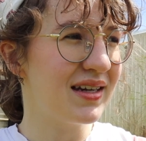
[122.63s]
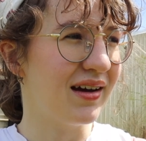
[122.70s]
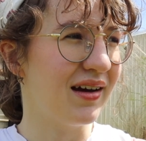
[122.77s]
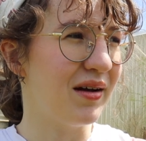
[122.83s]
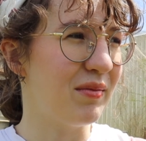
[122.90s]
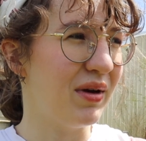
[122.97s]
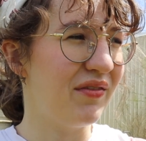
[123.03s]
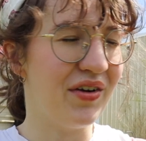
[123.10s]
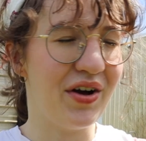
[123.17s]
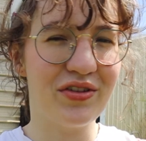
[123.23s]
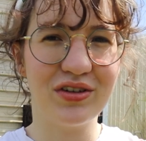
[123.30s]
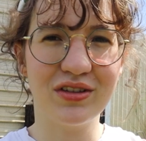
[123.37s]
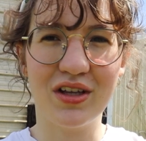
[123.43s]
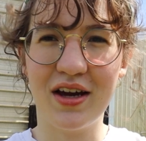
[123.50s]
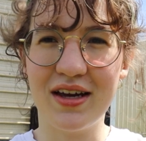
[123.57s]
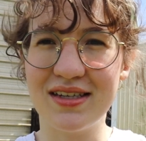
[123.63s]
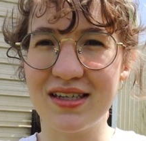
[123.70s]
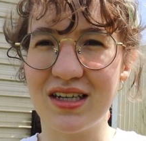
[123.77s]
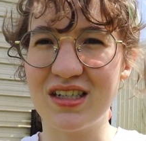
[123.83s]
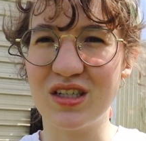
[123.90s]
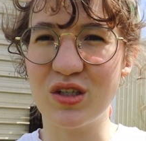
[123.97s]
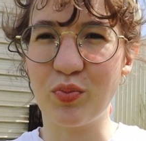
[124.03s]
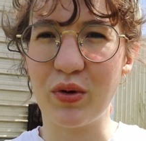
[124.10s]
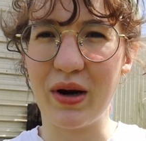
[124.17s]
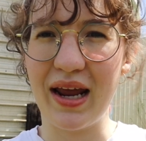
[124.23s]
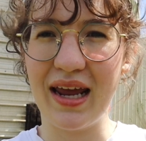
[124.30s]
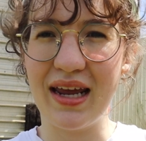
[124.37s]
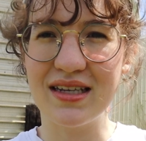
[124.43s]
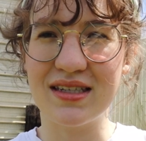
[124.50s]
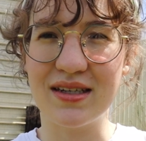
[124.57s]
My father-in-law is going to
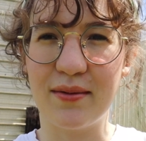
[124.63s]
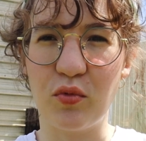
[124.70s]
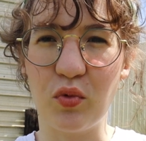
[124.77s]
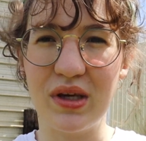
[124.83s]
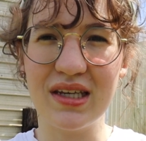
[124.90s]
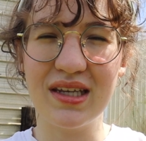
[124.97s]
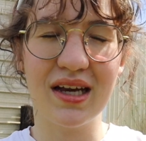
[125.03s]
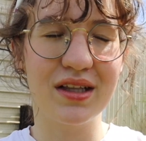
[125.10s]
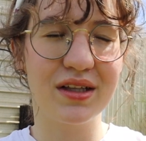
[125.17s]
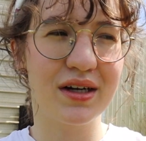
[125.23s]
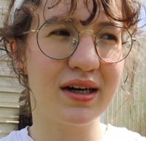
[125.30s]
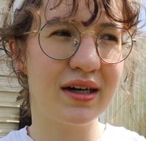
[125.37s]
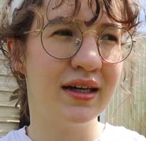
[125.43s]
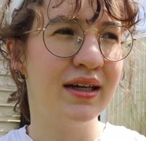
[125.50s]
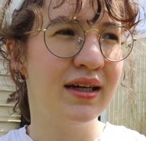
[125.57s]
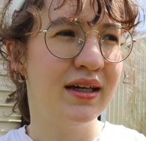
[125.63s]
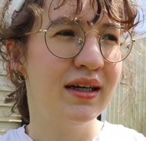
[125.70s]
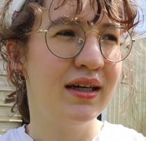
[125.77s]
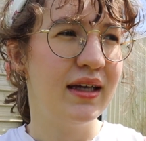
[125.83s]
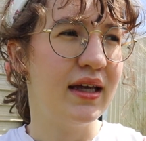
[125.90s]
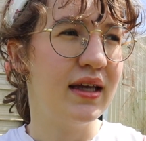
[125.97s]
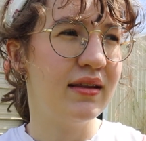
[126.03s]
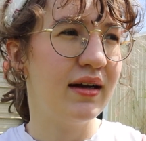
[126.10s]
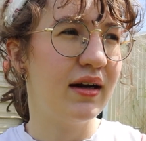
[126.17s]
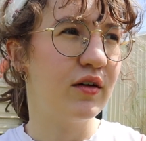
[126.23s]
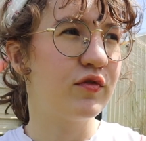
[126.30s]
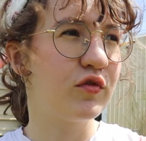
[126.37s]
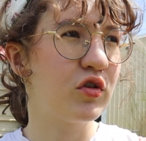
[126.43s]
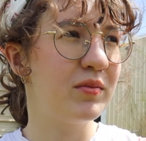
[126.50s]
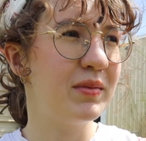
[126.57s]
spray some weed killer in there
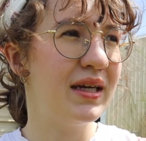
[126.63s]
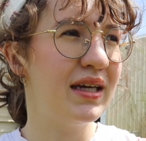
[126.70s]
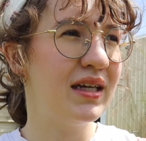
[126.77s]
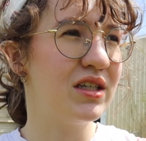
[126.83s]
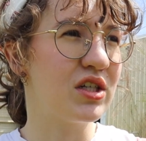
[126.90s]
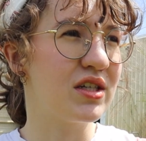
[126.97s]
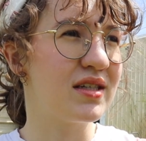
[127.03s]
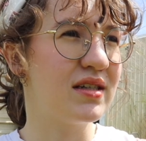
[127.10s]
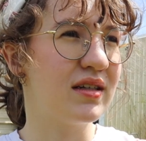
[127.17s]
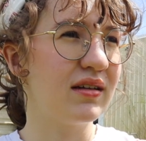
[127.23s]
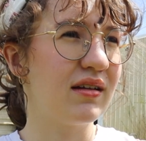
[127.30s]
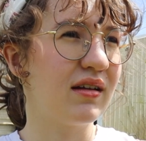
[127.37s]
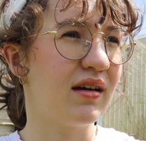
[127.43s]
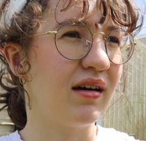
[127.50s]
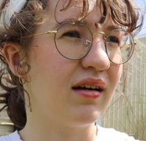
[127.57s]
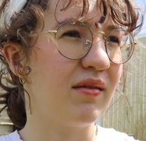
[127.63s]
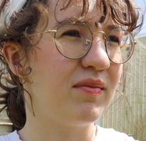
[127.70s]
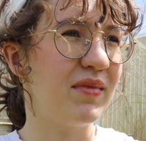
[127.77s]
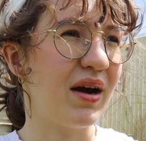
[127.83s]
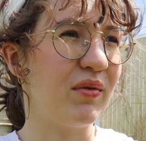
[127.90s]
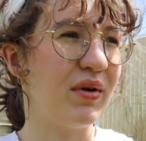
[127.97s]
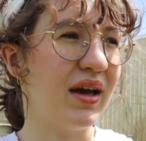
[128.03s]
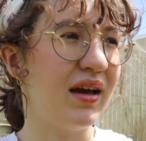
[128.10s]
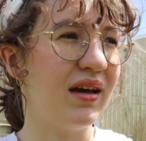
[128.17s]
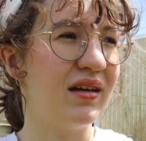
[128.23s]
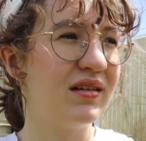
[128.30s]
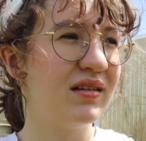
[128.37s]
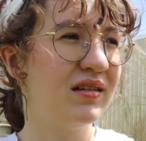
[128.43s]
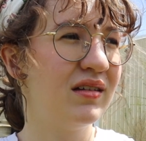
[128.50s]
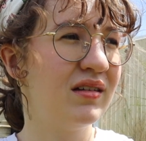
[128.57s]
for me, just that way,
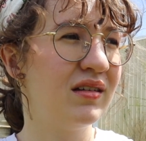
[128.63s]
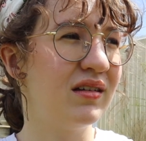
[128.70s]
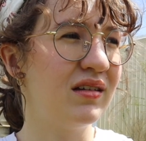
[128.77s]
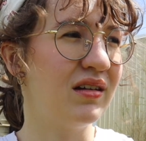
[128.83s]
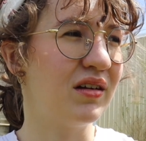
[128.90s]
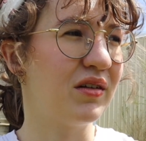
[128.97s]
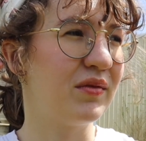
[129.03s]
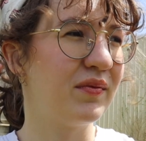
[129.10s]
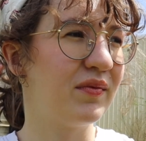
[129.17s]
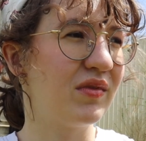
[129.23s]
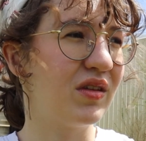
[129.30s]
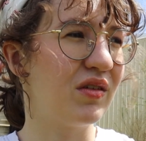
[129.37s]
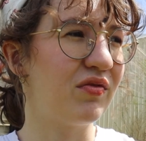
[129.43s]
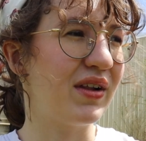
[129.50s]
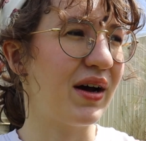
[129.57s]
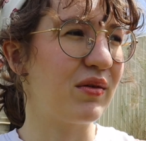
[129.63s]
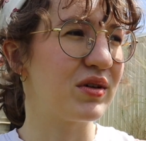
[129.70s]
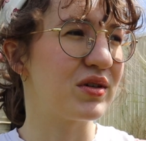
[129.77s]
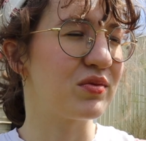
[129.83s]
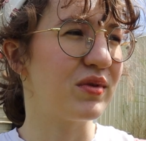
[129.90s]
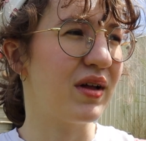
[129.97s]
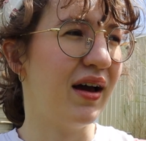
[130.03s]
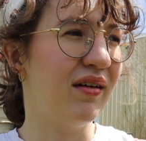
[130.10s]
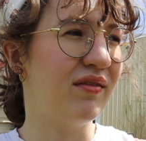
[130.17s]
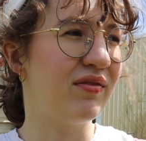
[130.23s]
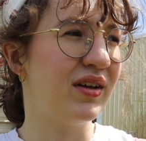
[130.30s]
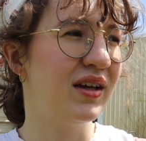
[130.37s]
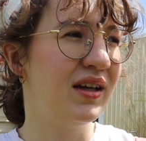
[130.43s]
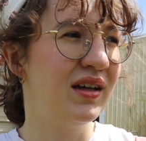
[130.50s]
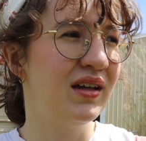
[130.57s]
you know, the flowers will have
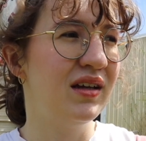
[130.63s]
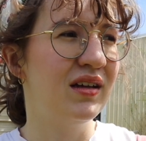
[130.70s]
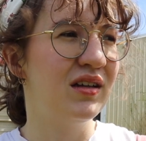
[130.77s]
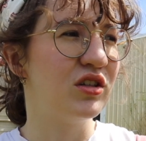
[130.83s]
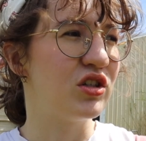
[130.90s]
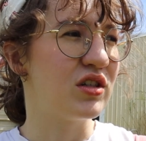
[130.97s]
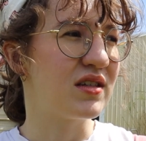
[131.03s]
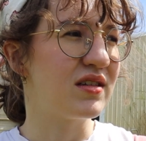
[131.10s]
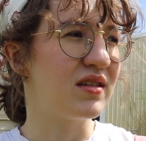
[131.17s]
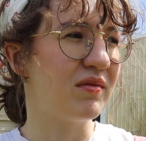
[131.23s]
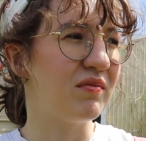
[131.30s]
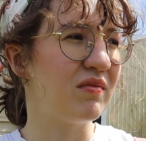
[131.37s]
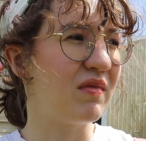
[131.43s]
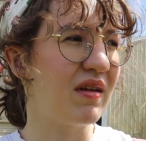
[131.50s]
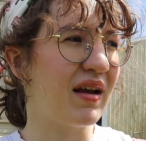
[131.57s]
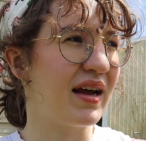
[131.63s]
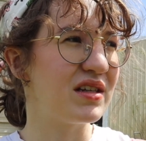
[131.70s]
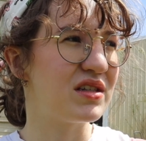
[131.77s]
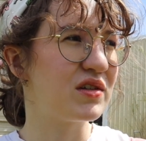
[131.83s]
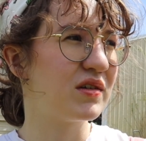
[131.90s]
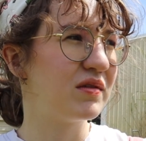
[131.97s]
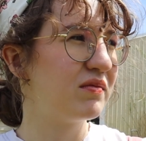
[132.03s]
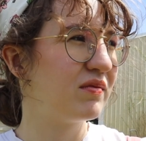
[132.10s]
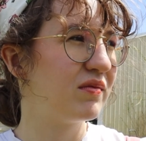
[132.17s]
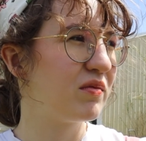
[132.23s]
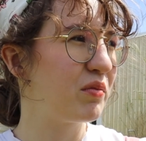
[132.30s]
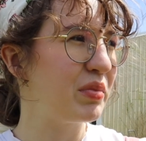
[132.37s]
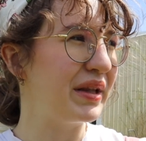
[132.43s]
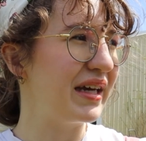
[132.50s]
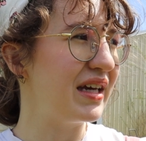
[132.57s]
just some nice
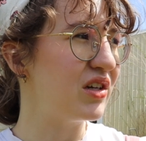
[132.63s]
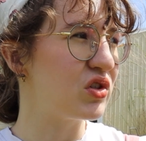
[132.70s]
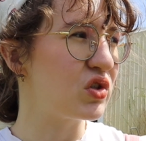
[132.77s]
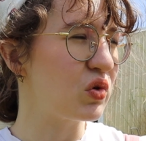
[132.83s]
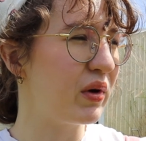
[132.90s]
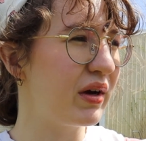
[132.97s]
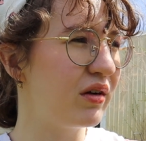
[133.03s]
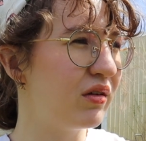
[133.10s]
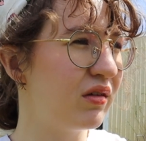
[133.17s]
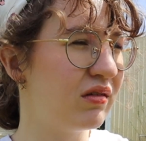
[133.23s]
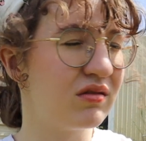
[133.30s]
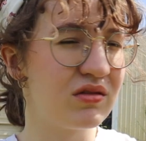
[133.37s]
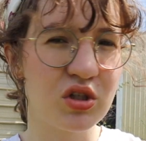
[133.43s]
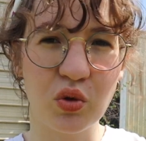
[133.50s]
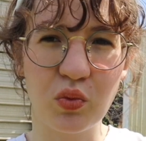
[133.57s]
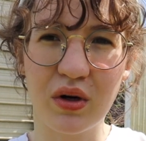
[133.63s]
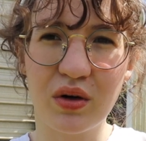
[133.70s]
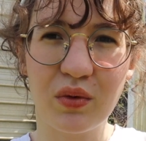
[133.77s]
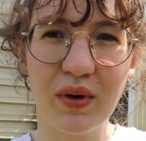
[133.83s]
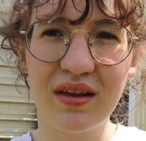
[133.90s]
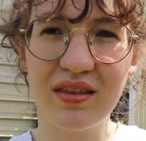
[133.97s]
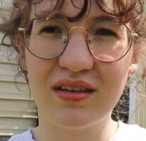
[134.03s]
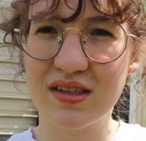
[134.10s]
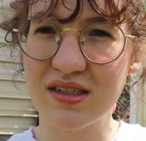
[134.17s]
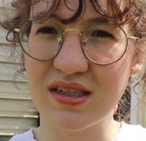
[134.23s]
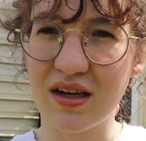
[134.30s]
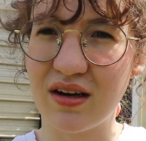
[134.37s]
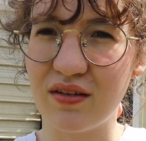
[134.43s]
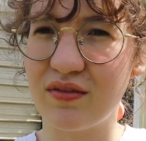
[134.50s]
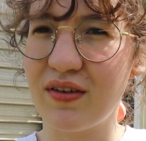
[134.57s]
plain soil to work with
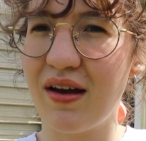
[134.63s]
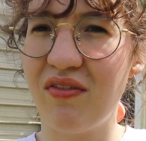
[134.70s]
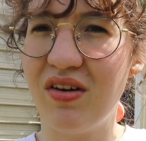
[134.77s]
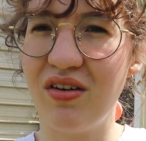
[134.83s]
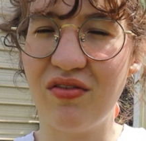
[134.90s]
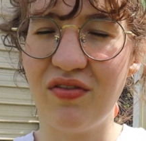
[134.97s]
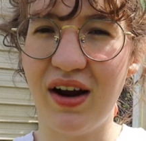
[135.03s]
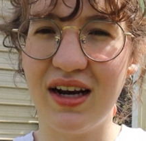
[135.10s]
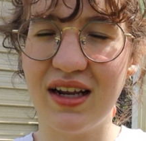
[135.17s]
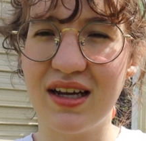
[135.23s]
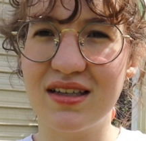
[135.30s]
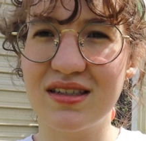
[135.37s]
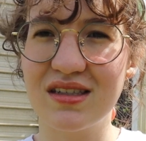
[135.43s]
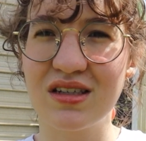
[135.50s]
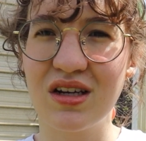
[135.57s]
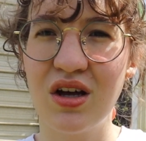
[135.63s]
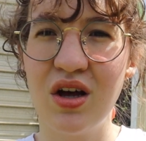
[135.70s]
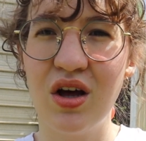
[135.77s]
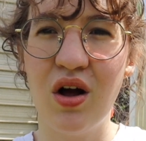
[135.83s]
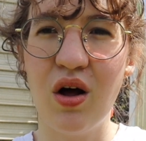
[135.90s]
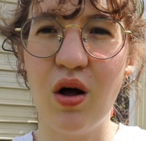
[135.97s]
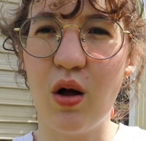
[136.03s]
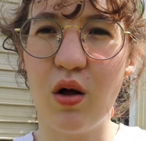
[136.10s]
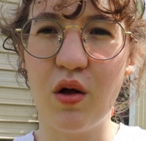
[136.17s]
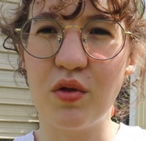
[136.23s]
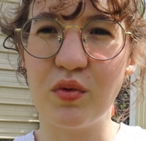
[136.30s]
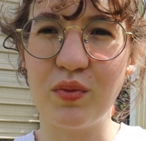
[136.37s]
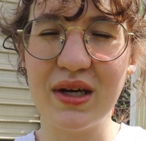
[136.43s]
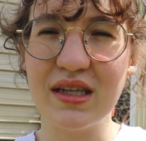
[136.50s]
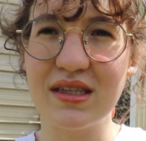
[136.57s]
instead of having to fight against all the
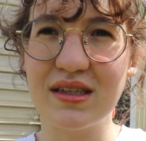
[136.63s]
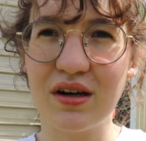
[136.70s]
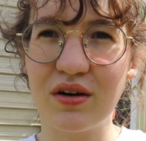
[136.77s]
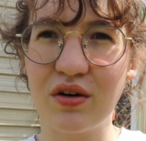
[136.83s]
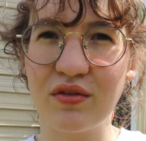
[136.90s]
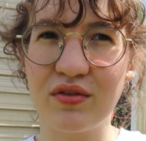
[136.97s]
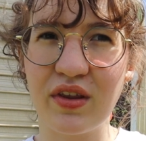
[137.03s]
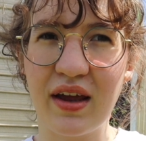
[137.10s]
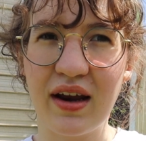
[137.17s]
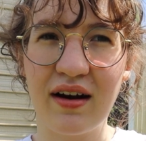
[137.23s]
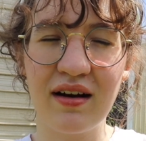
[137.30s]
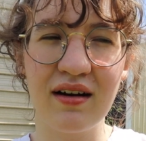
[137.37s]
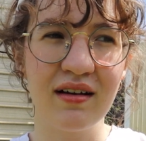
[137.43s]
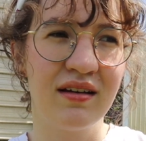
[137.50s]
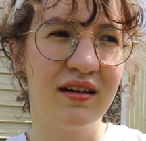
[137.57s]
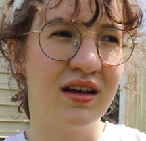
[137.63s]
weeds that are over there.